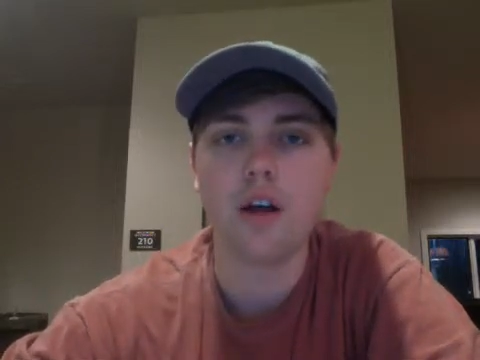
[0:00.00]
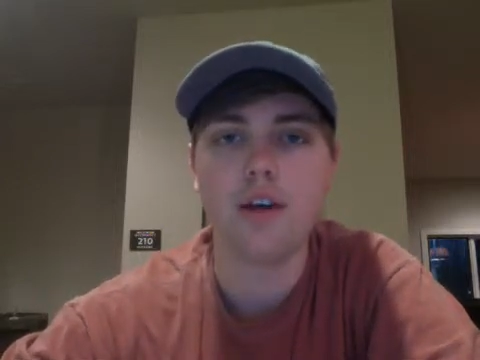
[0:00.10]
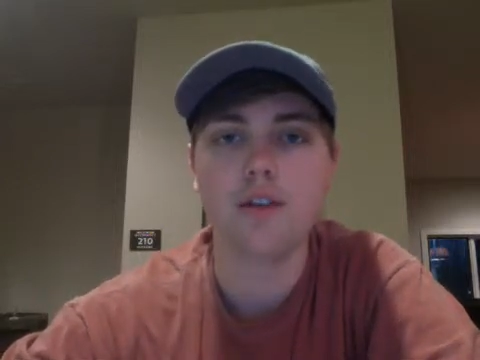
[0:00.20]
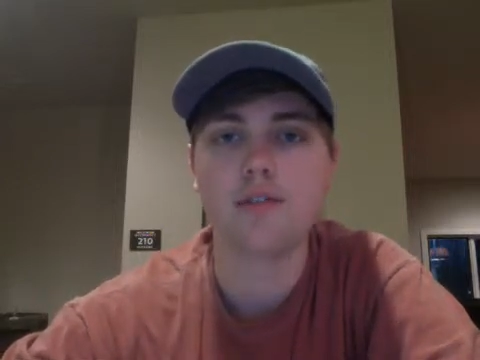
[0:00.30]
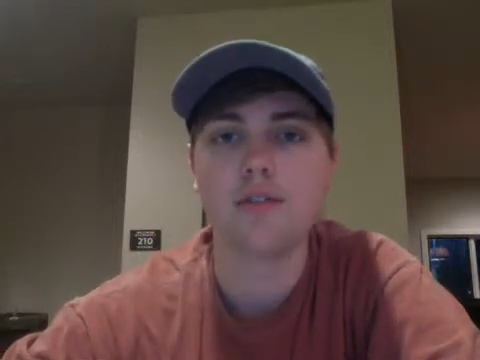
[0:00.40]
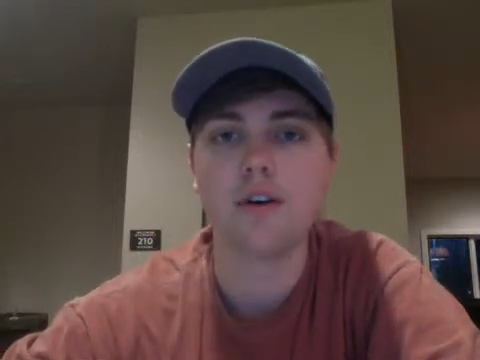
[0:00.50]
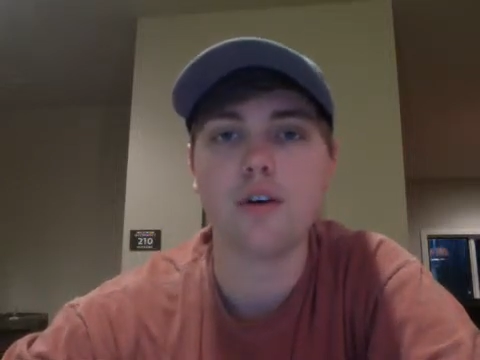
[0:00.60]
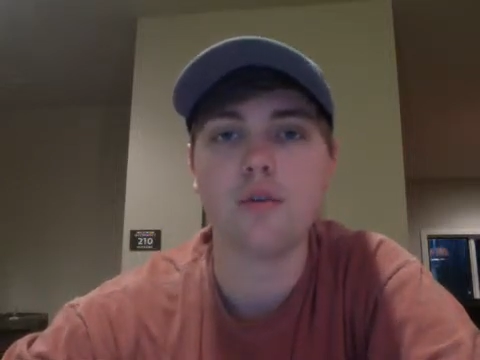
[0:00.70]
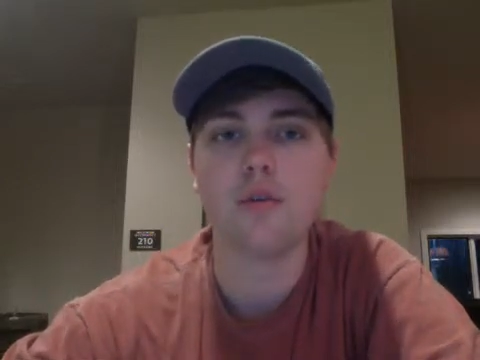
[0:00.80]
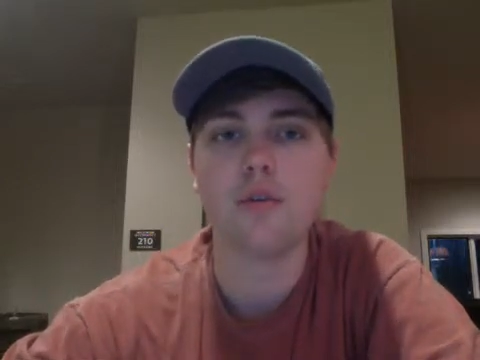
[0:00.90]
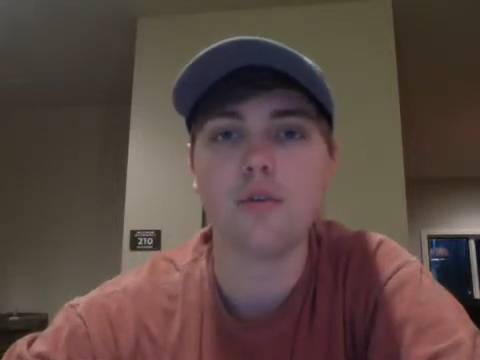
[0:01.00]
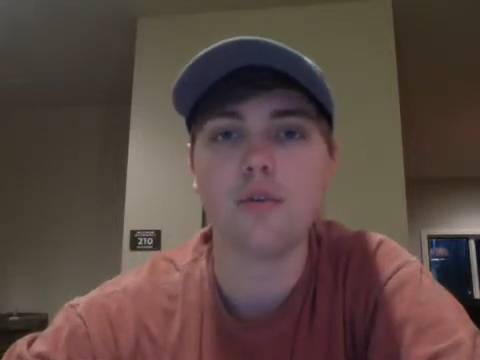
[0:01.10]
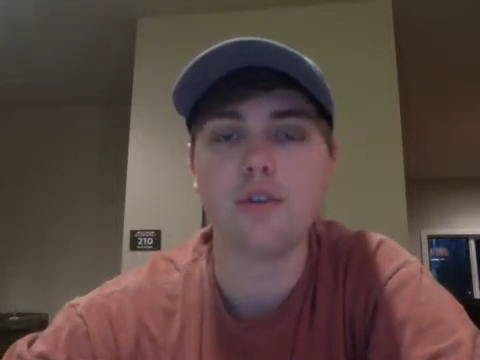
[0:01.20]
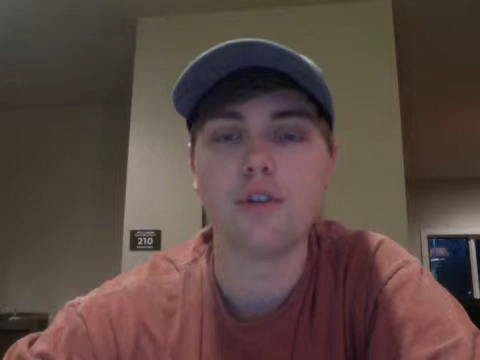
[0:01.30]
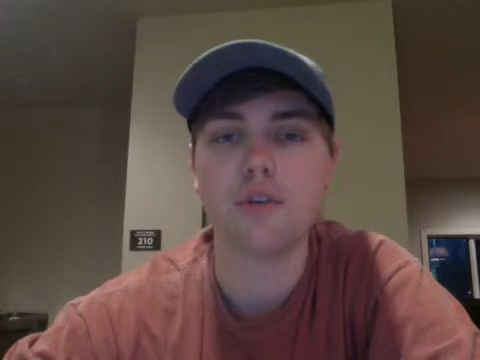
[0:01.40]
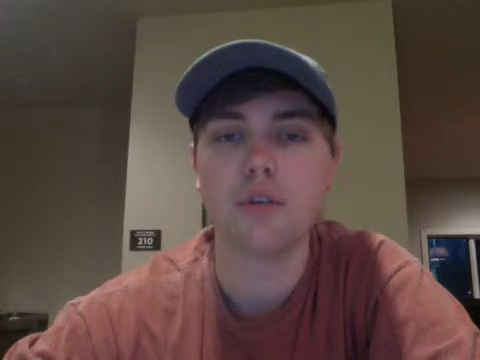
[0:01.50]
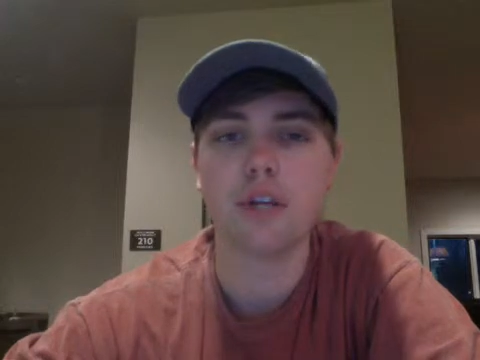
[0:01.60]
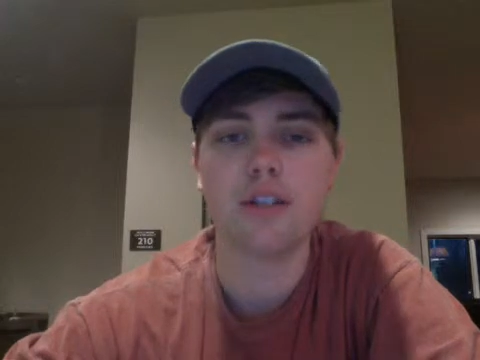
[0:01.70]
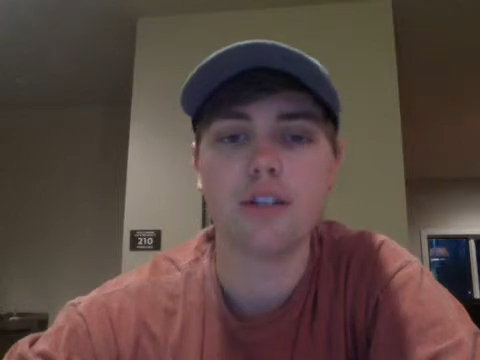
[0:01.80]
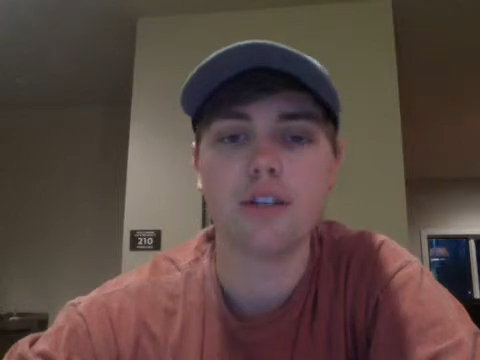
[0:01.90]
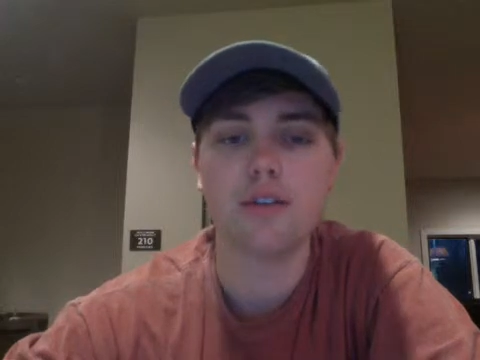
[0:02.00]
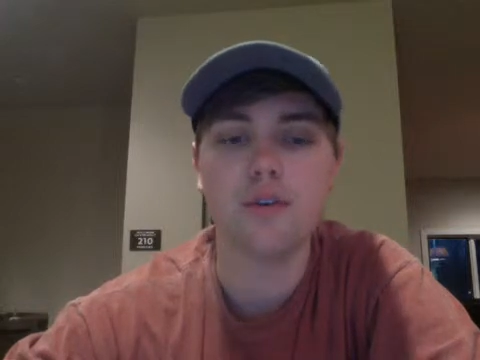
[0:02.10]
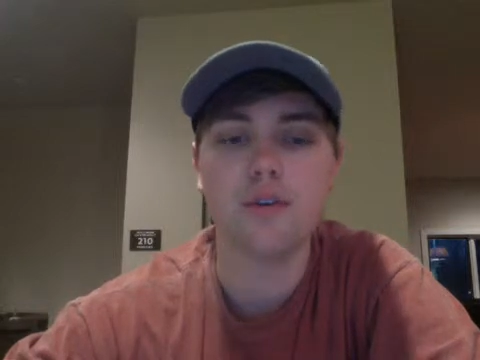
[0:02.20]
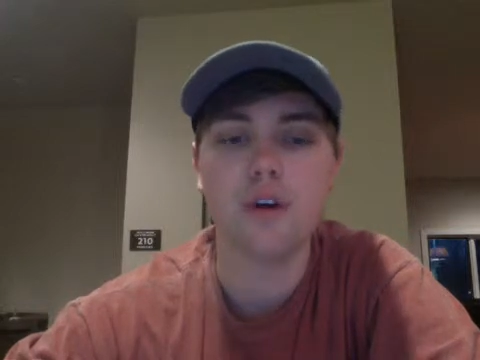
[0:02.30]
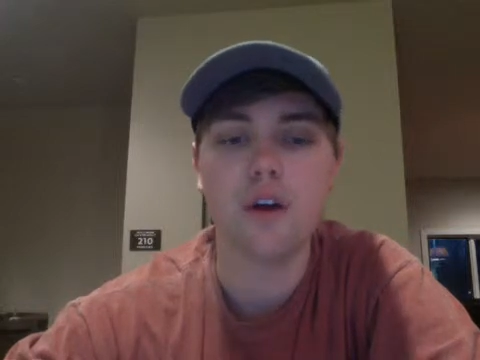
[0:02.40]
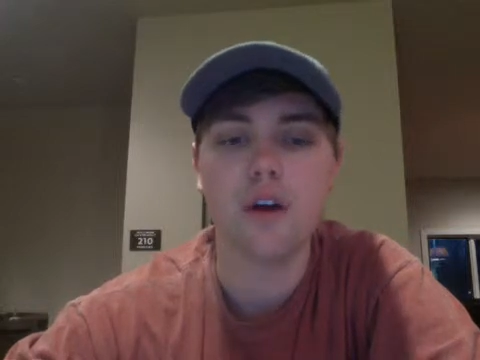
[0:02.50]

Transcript: and so what you're placed into